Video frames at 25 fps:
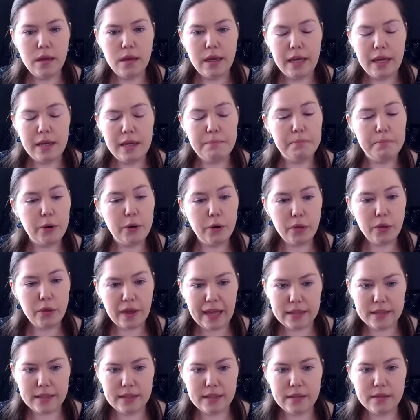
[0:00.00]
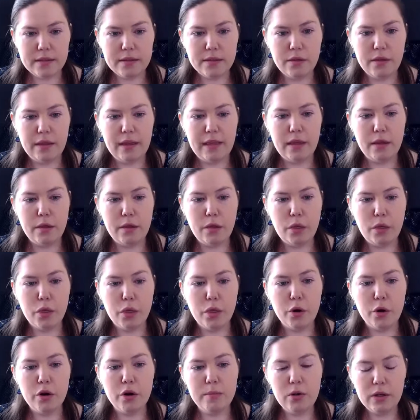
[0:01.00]
In both cases, the
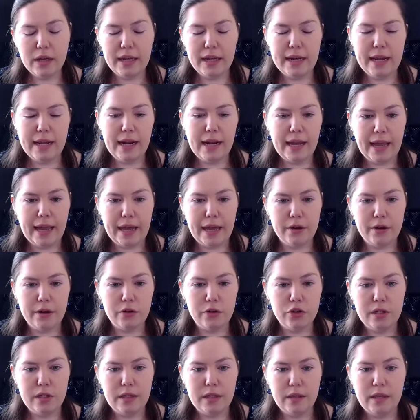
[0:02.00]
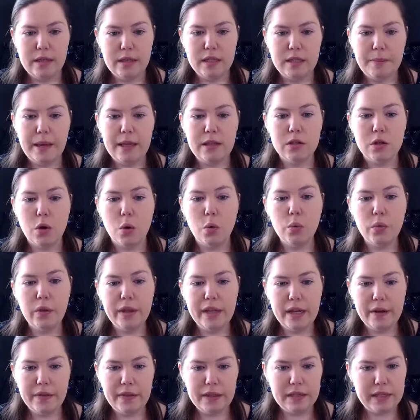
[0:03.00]
thermal kinetic energy depends
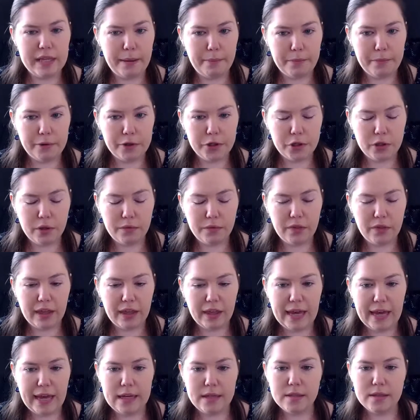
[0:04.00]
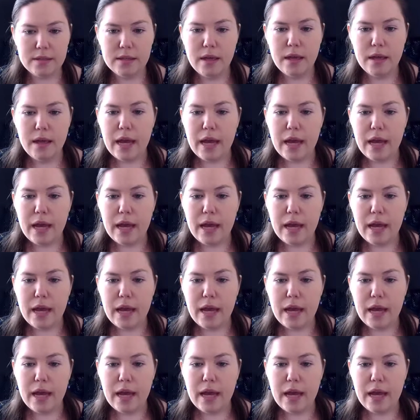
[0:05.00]
only on the temperature of the gas,